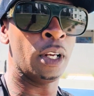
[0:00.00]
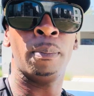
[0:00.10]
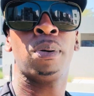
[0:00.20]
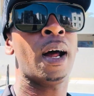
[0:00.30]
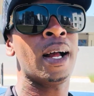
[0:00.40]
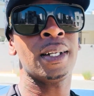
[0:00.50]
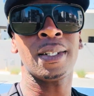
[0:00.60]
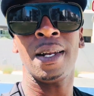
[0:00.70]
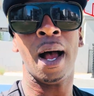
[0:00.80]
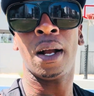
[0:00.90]
Your pride
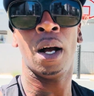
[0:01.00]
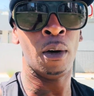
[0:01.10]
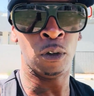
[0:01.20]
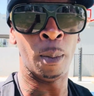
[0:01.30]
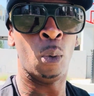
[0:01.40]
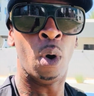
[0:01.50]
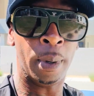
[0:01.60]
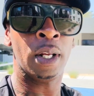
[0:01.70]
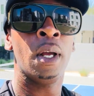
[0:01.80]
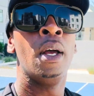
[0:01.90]
does not come from a
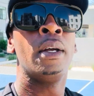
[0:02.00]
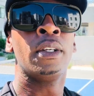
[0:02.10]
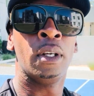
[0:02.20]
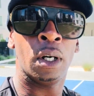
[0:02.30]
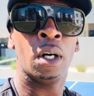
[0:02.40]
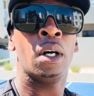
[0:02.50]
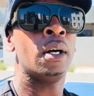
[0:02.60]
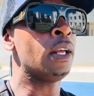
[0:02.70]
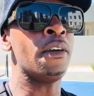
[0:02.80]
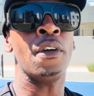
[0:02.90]
woman.
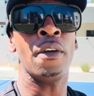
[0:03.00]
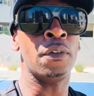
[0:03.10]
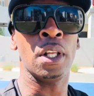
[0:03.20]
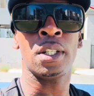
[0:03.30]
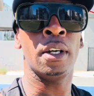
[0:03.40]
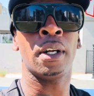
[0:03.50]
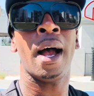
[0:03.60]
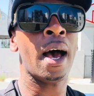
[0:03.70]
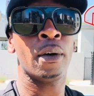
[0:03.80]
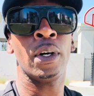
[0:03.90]
If listen,
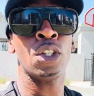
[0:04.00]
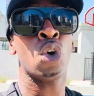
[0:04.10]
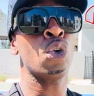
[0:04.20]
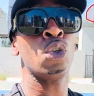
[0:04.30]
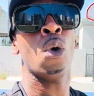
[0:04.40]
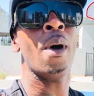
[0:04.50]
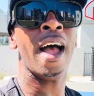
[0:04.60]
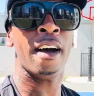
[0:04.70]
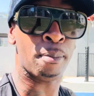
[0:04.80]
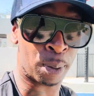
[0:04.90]
God already told you don't
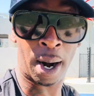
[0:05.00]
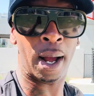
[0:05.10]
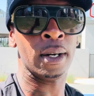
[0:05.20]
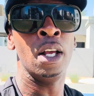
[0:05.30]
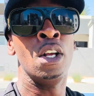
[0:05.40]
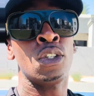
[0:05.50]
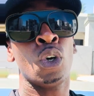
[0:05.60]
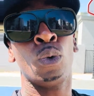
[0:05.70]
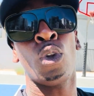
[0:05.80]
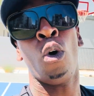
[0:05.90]
have pride.
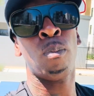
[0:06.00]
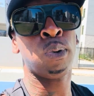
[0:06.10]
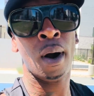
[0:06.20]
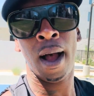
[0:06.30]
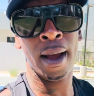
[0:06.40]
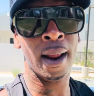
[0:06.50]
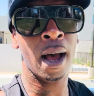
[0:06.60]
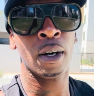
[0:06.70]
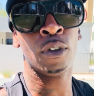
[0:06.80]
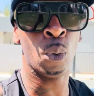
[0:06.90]
So throw pride
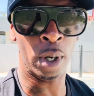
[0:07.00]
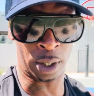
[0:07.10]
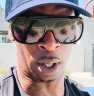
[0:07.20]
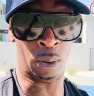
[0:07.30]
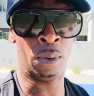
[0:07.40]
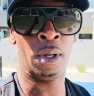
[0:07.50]
out of the window.